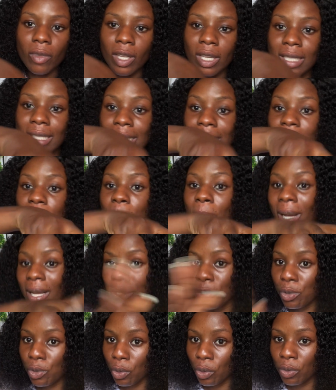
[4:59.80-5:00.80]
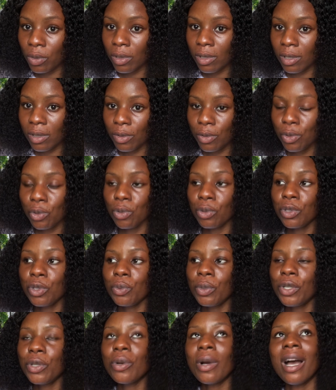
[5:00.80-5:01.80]
is a spa salt. So the
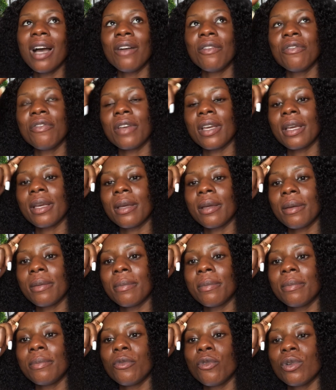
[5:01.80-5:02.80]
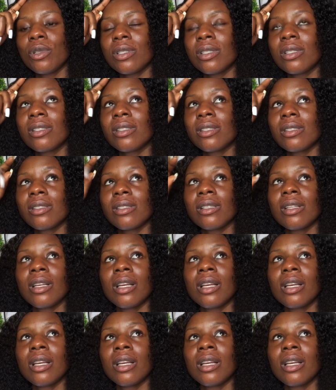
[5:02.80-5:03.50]
way you have what's this,